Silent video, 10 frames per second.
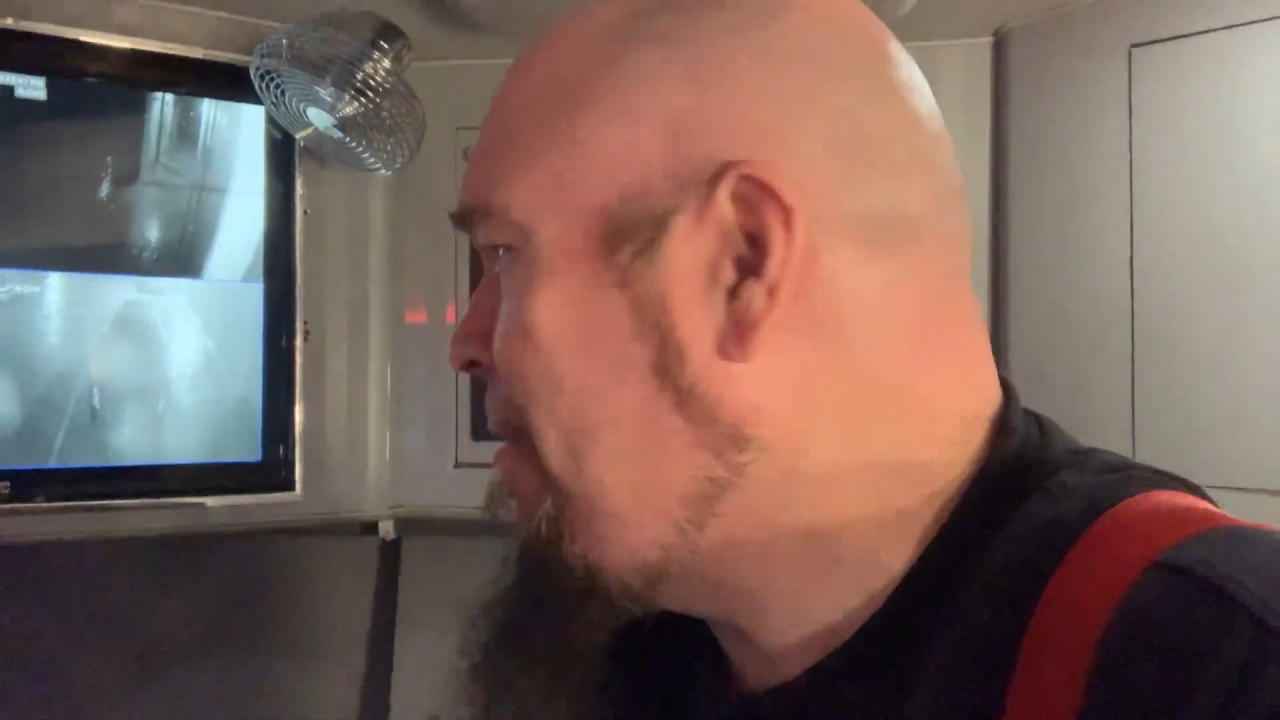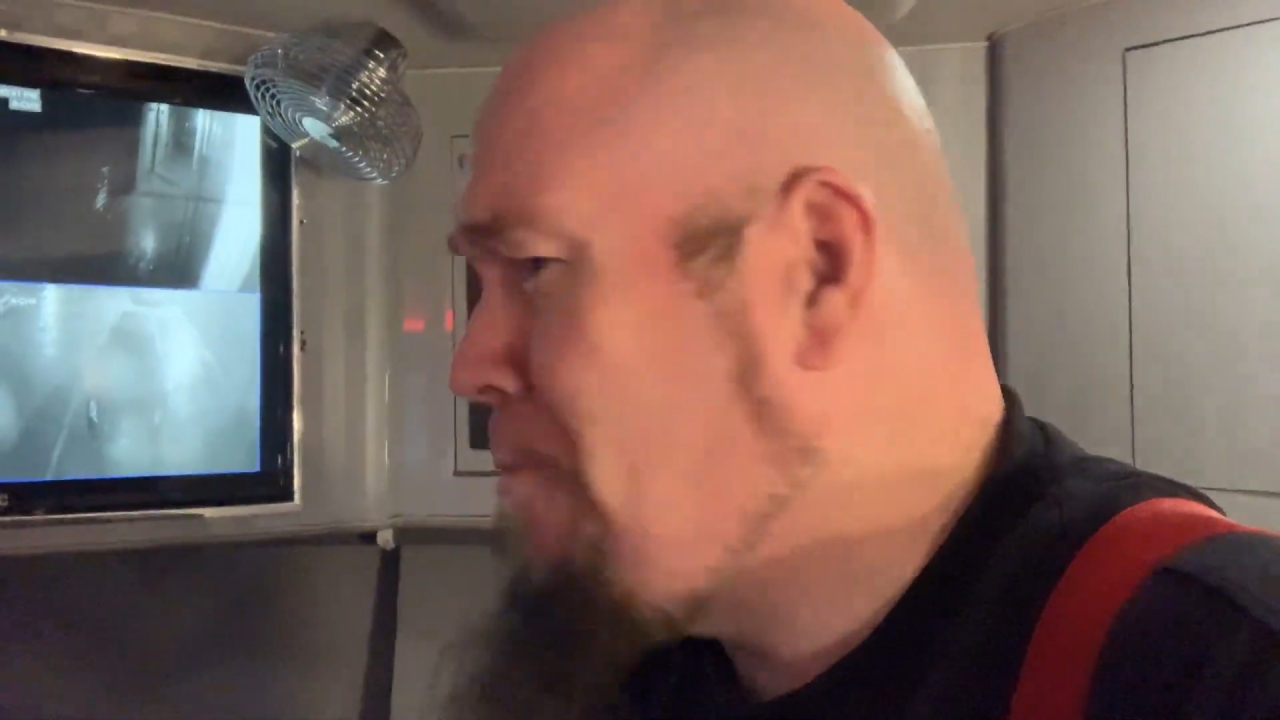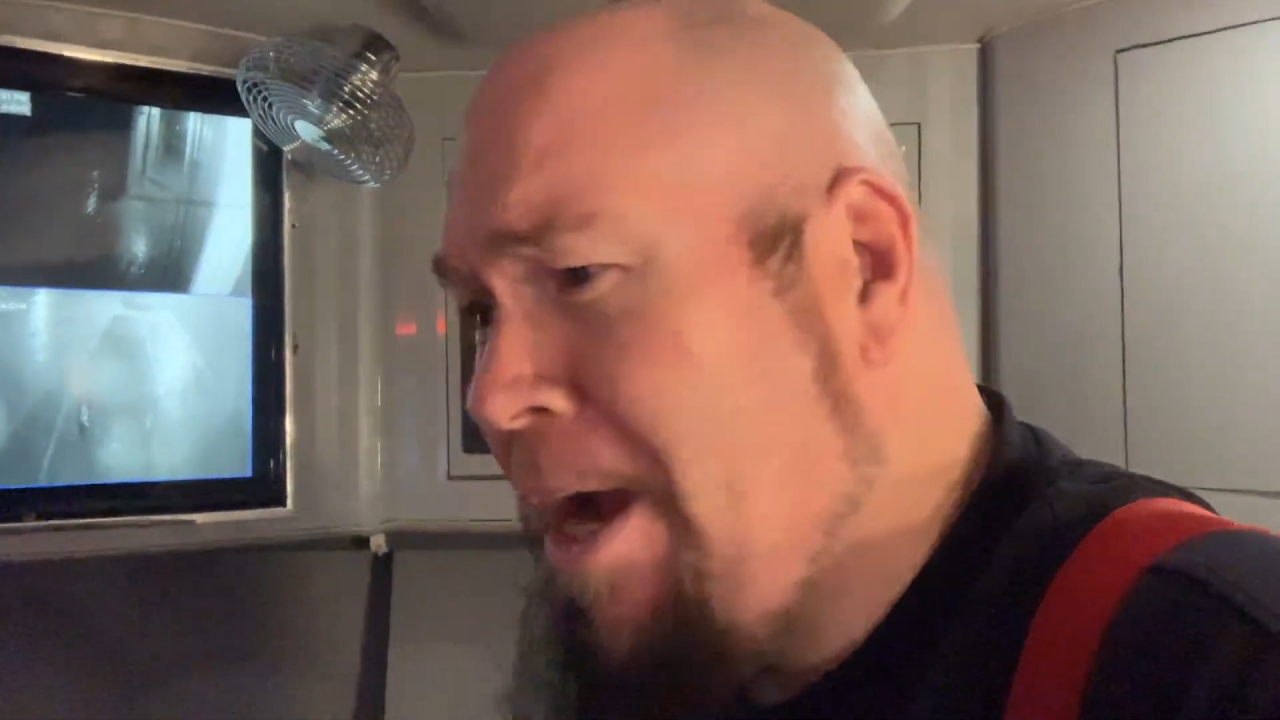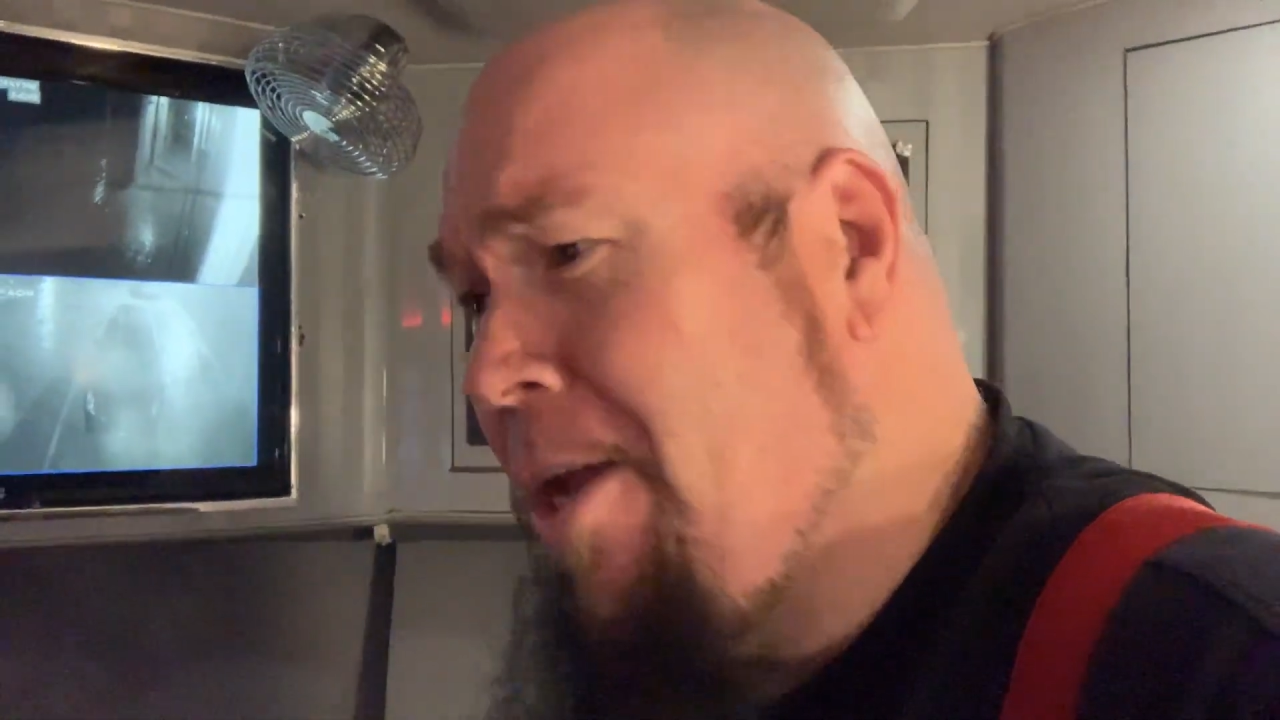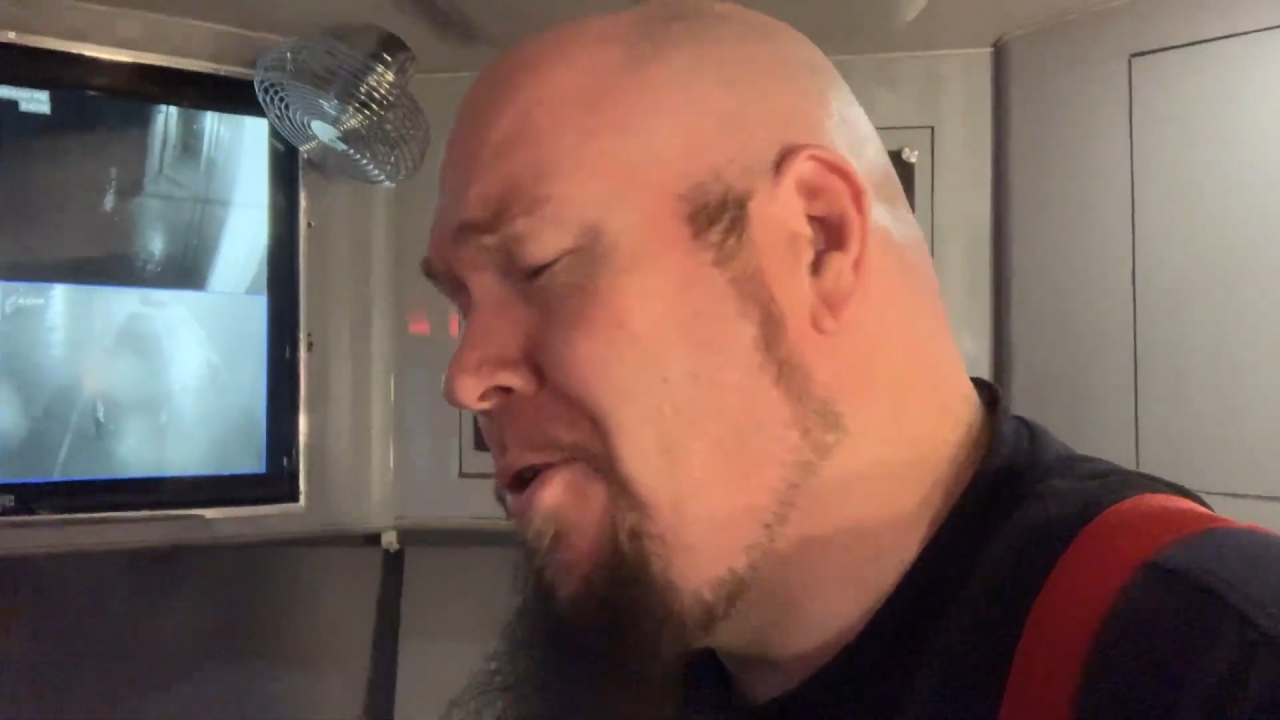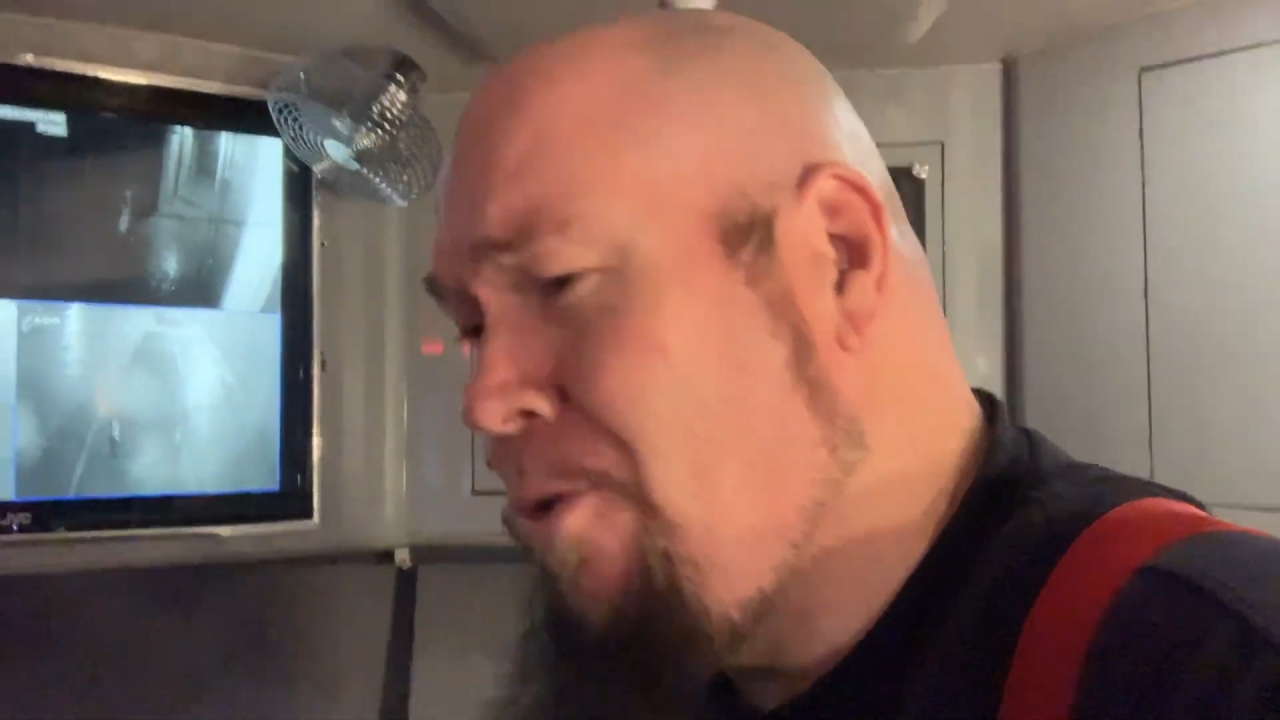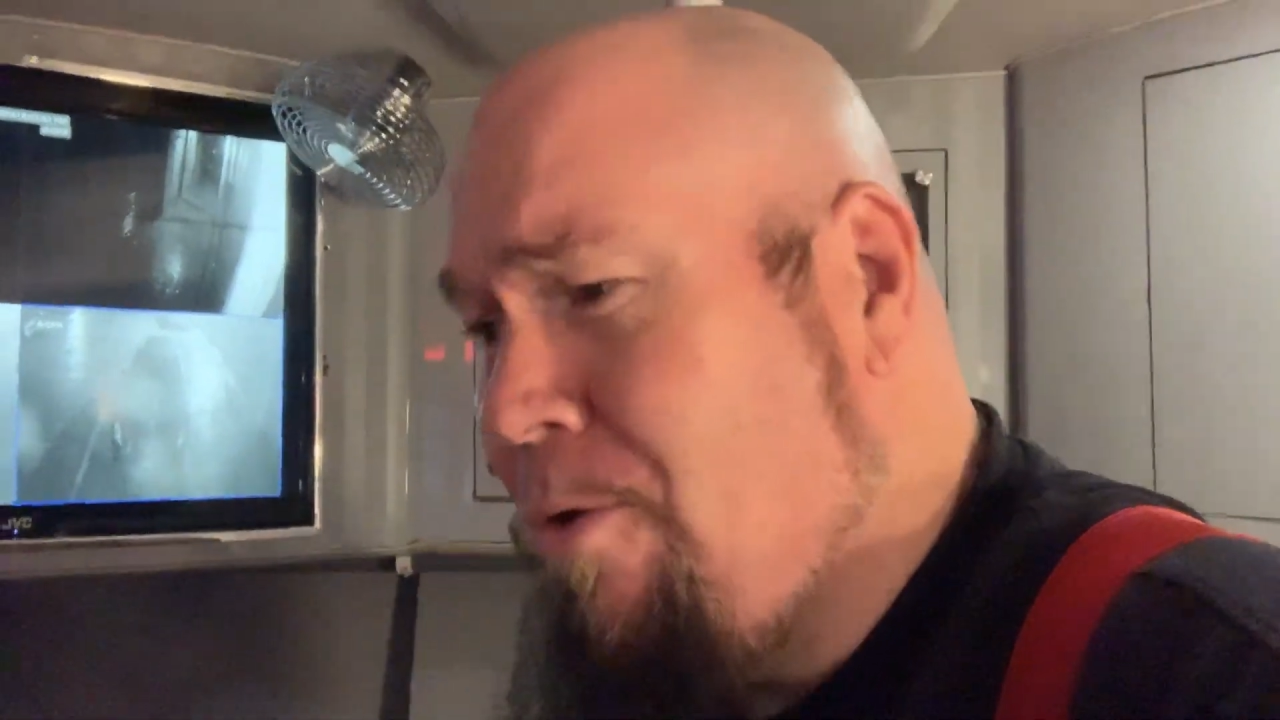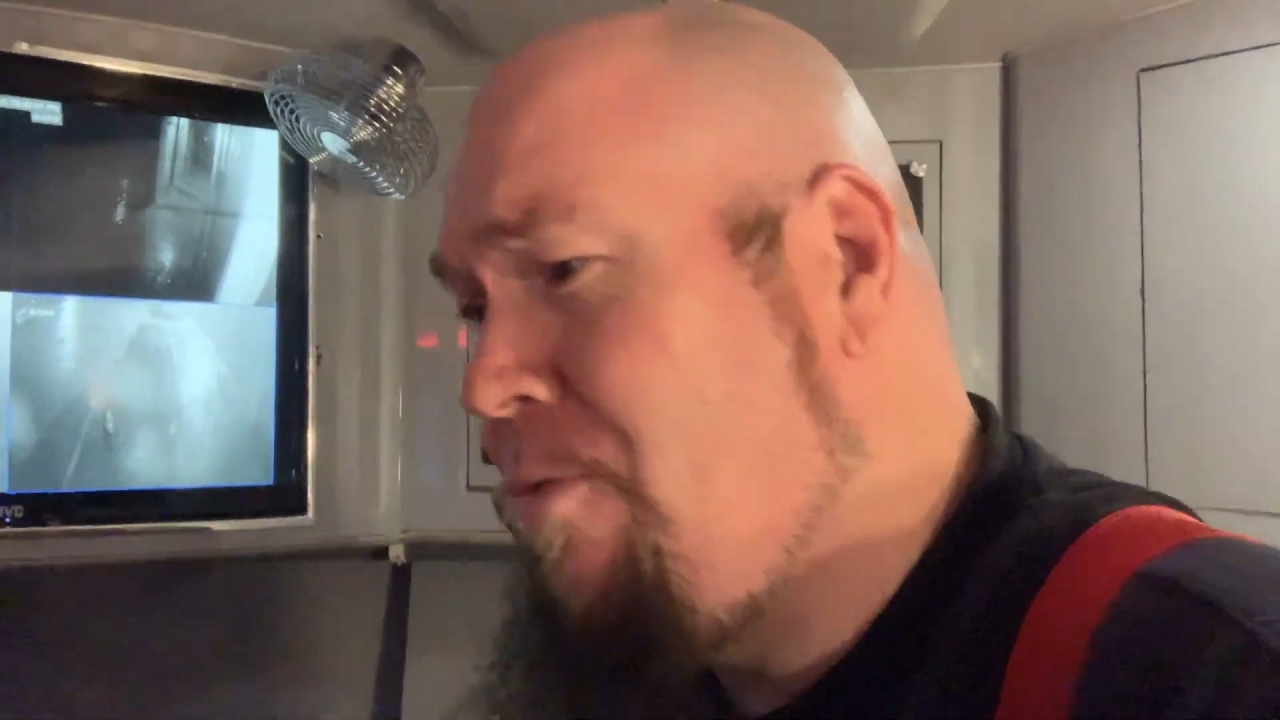regular old